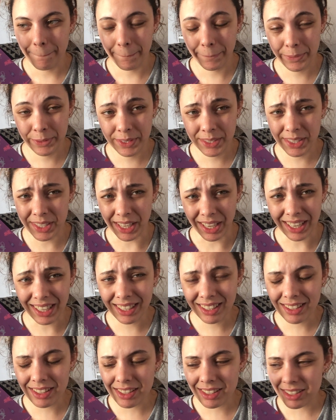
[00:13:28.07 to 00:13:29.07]

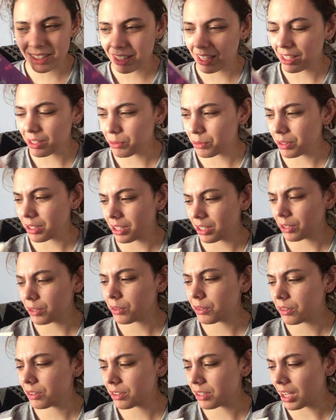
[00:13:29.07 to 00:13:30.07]
scenes, that's what they're
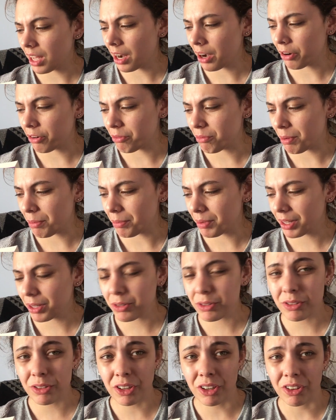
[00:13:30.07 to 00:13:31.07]
called. I don't remember, it
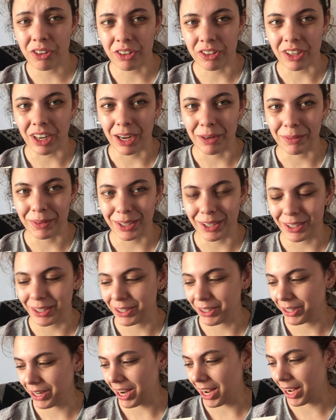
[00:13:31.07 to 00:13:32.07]
was a long time
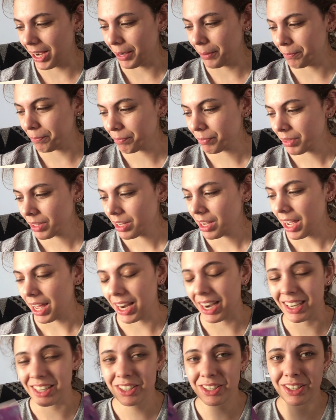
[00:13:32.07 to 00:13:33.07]
ago. And
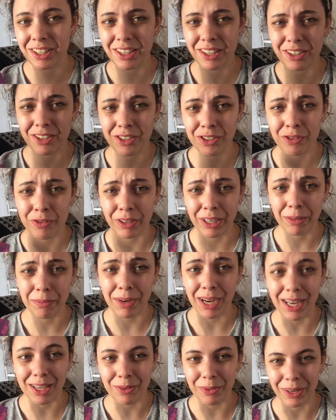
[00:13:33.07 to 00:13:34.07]
I did just read
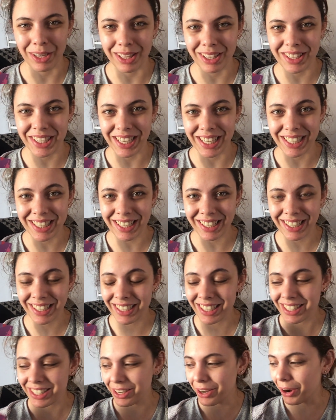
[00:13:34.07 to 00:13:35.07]
past one of the scenes I
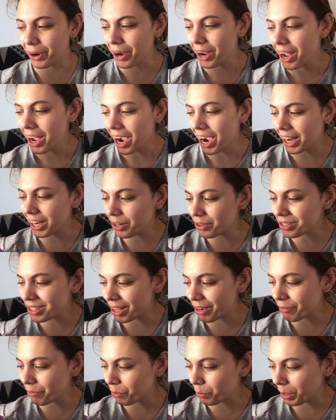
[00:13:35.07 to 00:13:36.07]
did, so I know it's
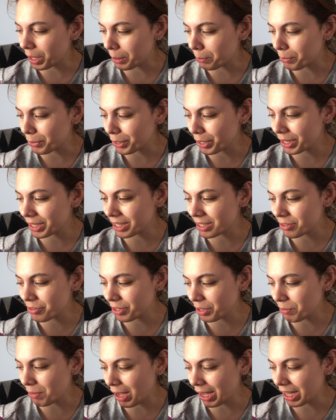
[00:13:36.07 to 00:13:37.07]
kind of a weird book. It doesn't
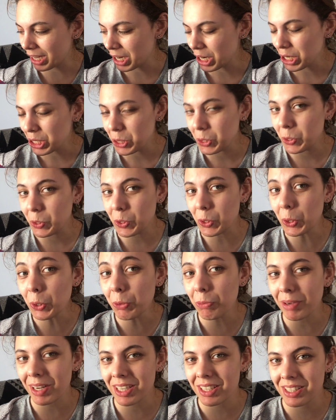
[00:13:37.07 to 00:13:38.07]
really make
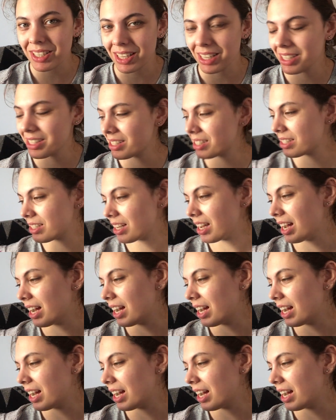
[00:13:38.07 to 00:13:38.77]
too much sense.